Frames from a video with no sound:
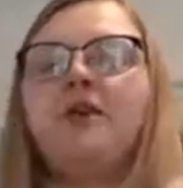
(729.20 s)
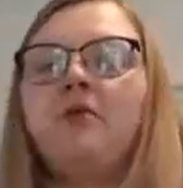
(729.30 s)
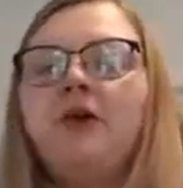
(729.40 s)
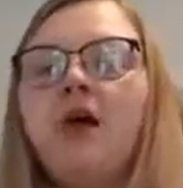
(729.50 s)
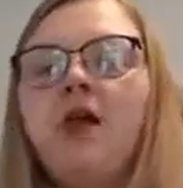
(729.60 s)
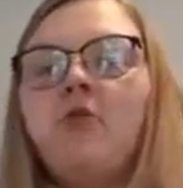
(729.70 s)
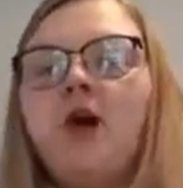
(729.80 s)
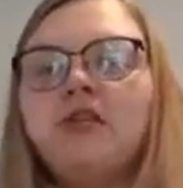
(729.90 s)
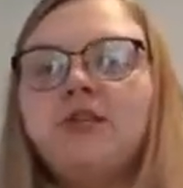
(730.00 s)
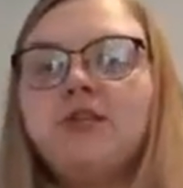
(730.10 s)
me know where y'all are
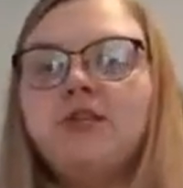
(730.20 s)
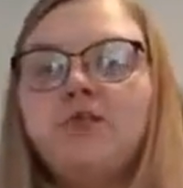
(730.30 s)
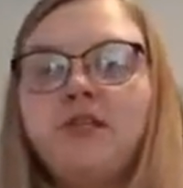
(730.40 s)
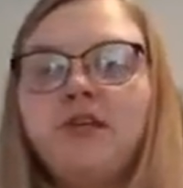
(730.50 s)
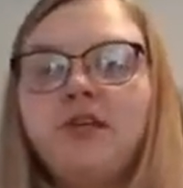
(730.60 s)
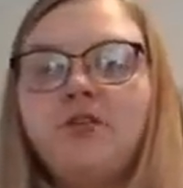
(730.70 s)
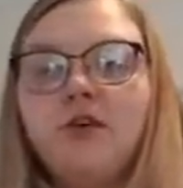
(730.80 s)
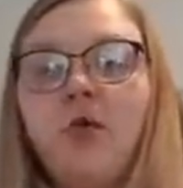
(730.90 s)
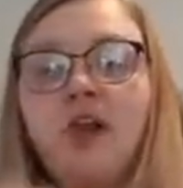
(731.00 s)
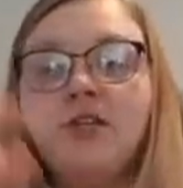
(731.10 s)
watching, especially if
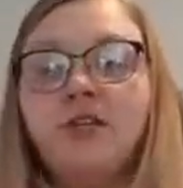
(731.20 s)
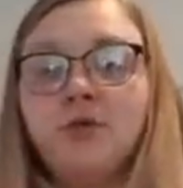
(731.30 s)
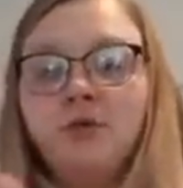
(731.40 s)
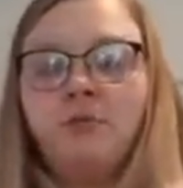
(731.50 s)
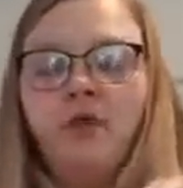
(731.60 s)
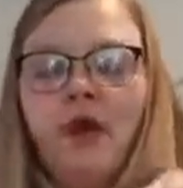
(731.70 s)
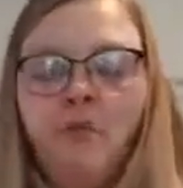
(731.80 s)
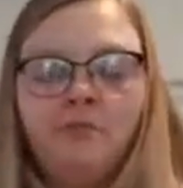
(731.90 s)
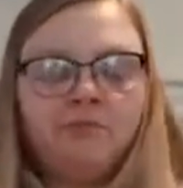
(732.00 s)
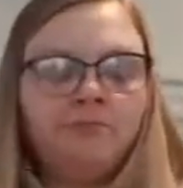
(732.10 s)
you're watching the replay.